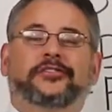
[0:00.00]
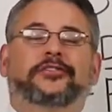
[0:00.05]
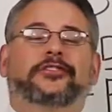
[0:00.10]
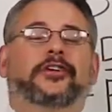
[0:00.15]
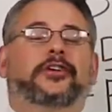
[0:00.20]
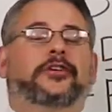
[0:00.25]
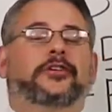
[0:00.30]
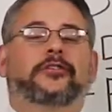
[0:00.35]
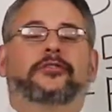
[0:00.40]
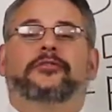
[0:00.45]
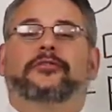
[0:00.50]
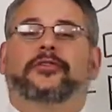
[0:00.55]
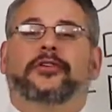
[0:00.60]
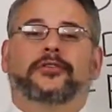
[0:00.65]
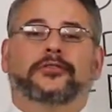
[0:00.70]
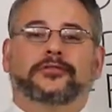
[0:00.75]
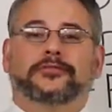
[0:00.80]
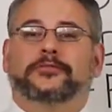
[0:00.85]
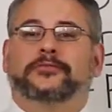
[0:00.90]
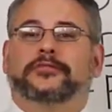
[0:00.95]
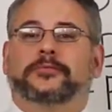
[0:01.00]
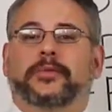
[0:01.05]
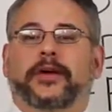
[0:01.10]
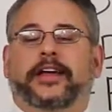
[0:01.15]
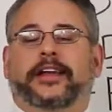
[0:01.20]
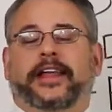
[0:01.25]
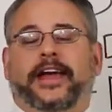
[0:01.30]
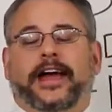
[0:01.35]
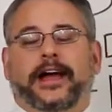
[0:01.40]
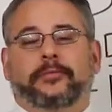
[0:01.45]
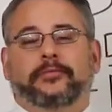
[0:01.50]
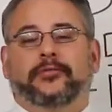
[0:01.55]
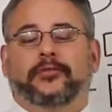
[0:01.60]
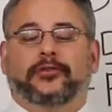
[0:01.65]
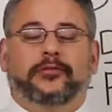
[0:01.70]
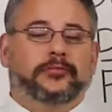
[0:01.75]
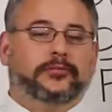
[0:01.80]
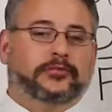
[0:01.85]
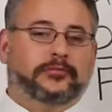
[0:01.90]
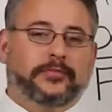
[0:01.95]
don't go spend
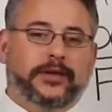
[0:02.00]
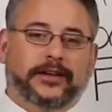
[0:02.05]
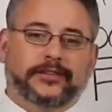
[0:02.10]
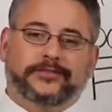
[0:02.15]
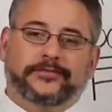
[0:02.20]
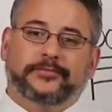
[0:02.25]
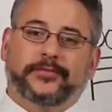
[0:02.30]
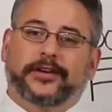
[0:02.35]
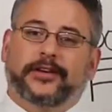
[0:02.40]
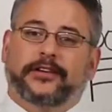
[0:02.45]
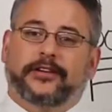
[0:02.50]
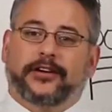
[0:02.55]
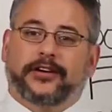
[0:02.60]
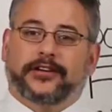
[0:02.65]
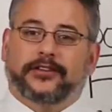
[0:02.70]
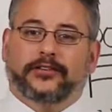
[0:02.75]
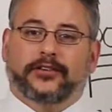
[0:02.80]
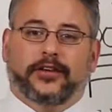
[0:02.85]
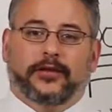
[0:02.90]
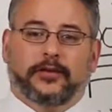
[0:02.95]
abnormal amounts of money on,